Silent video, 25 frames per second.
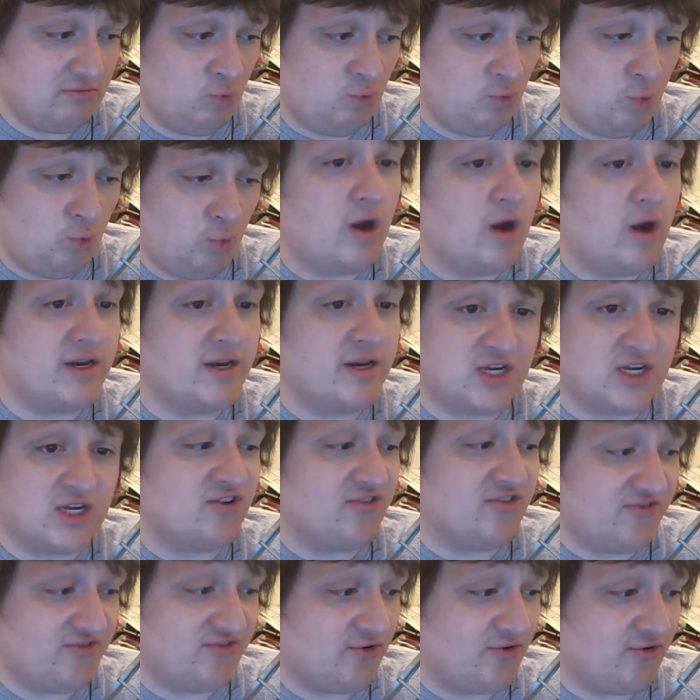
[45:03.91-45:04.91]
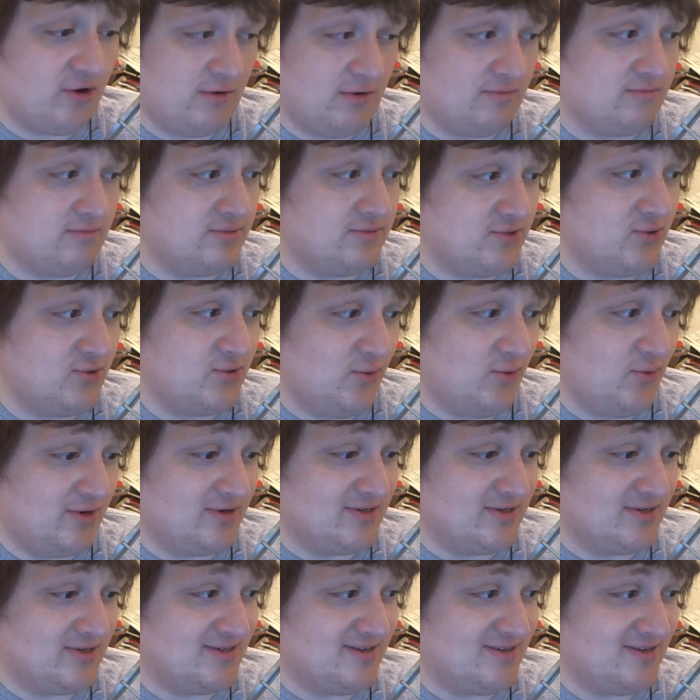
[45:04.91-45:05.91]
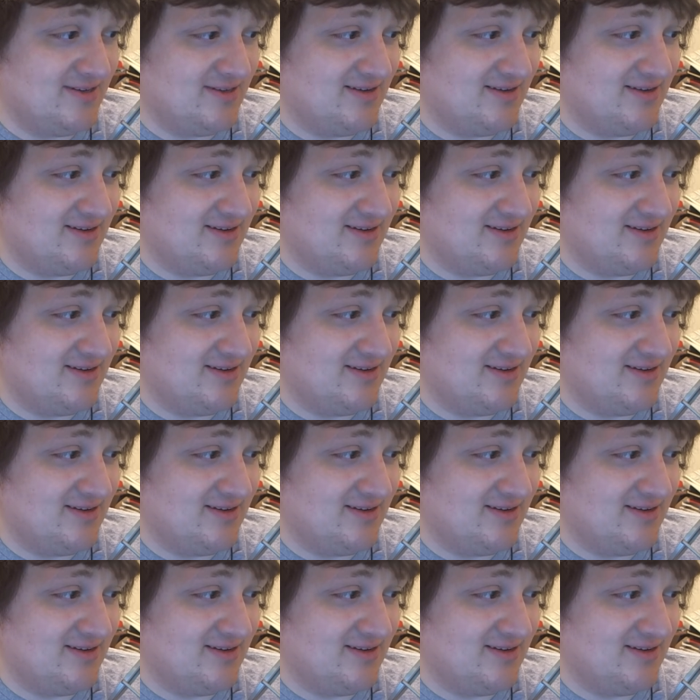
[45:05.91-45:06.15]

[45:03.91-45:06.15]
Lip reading: one confirmed source.